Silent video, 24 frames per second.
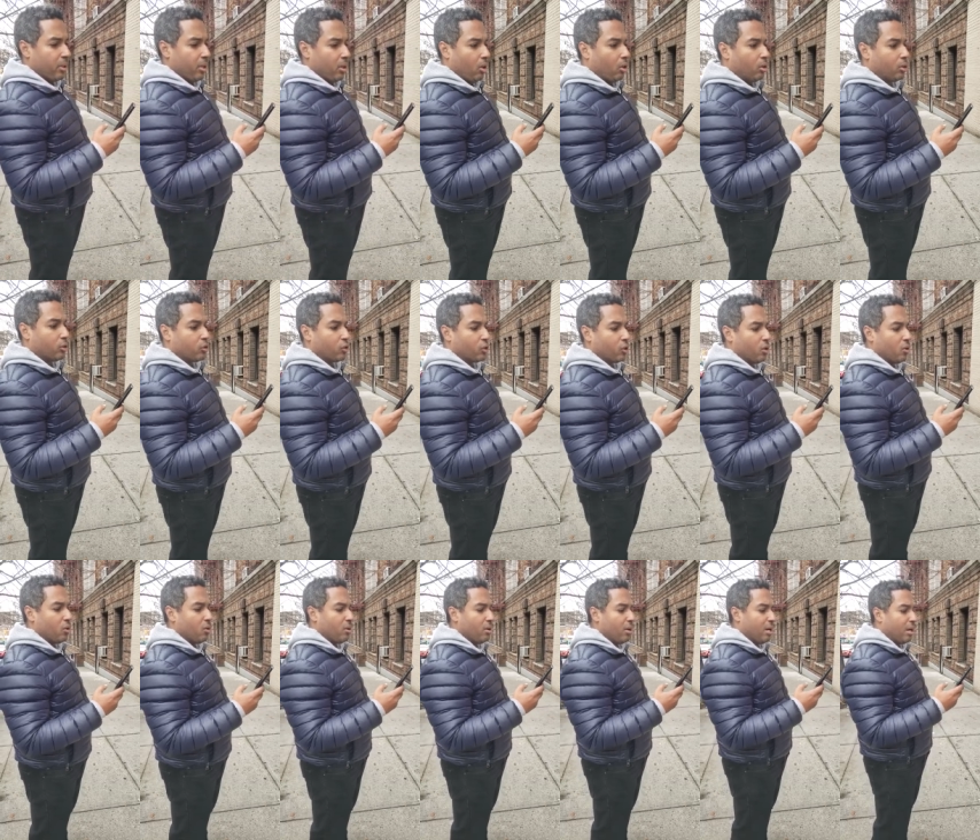
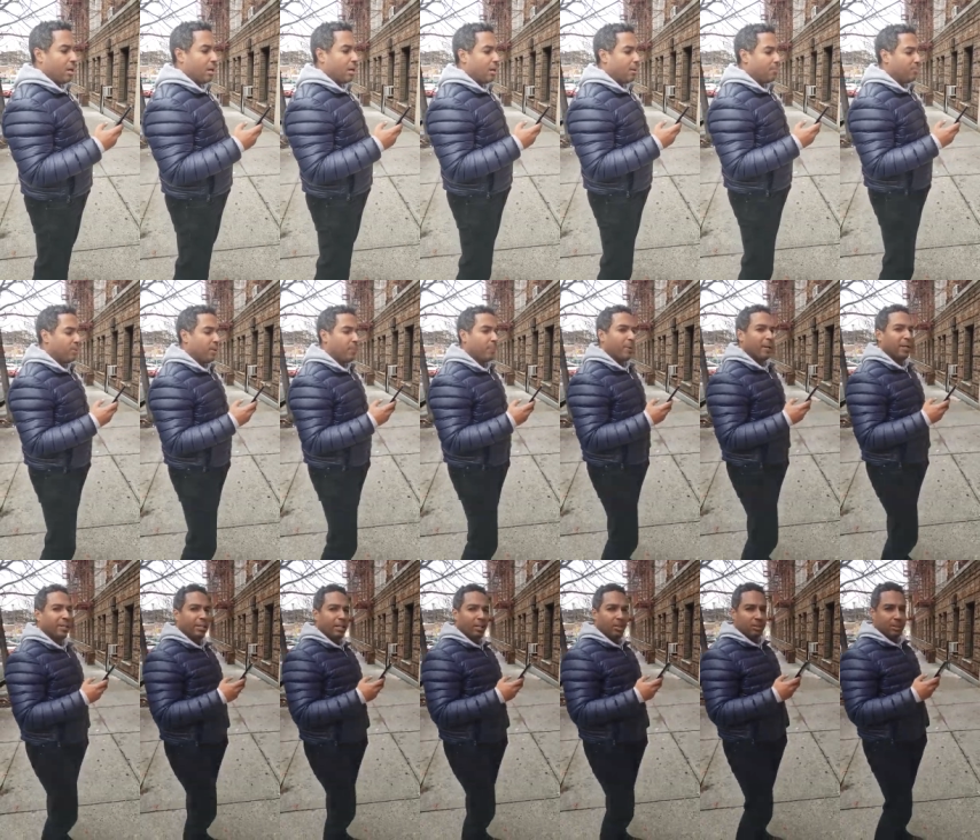also um,
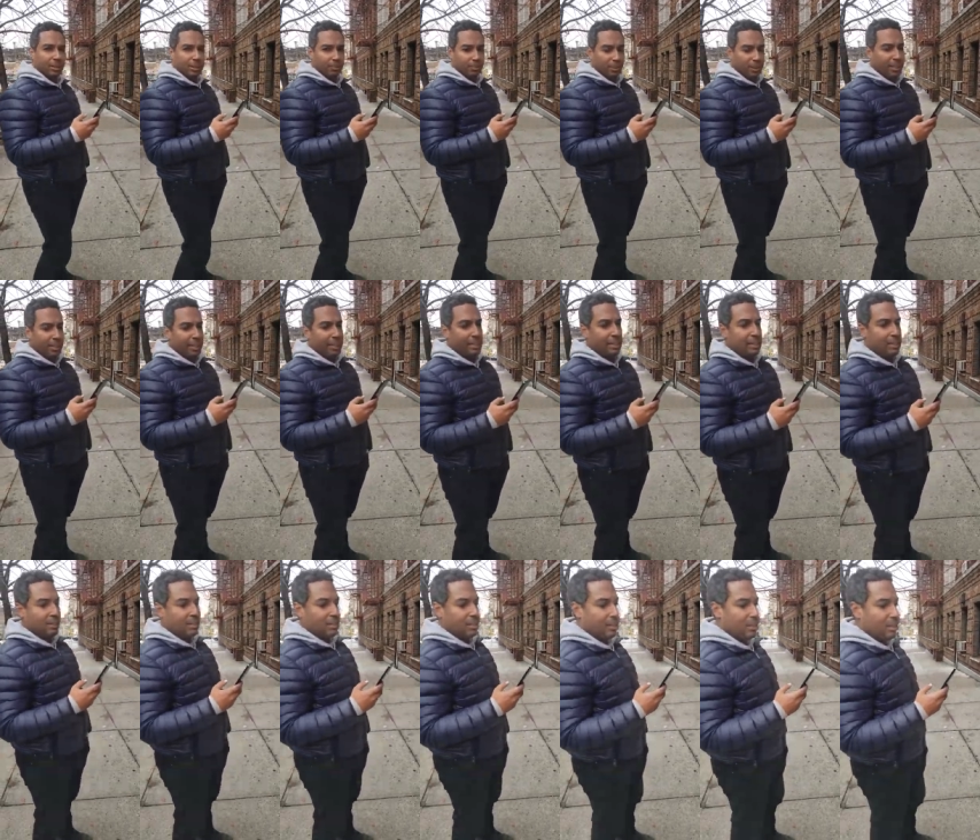depending on the
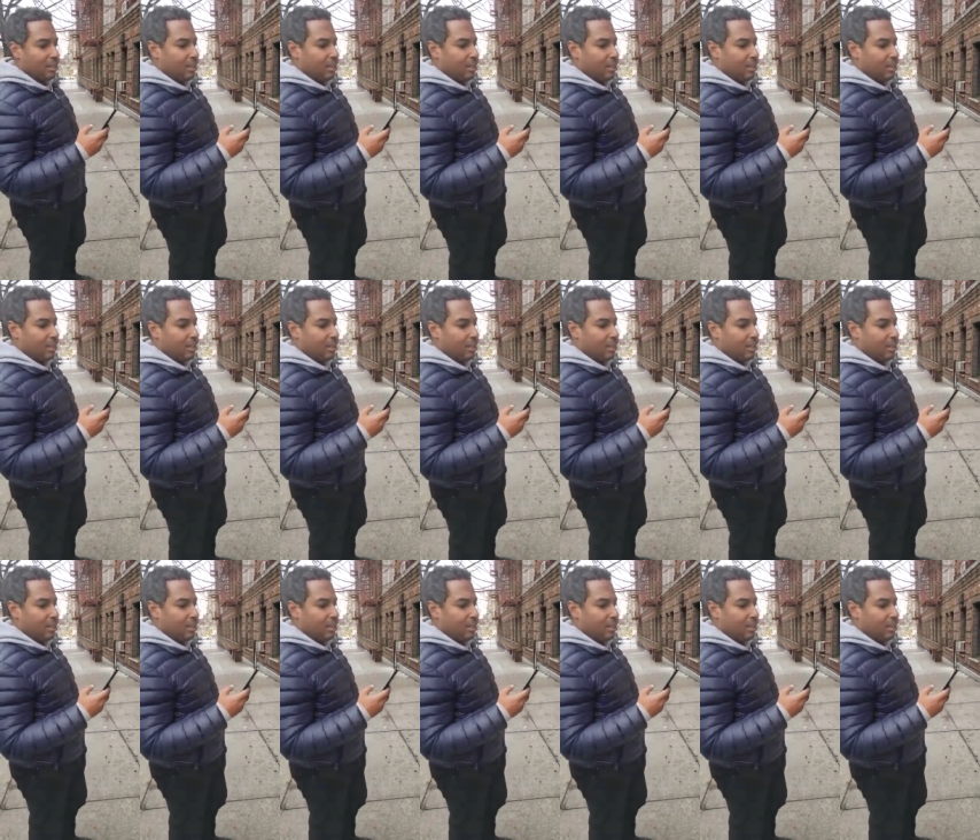place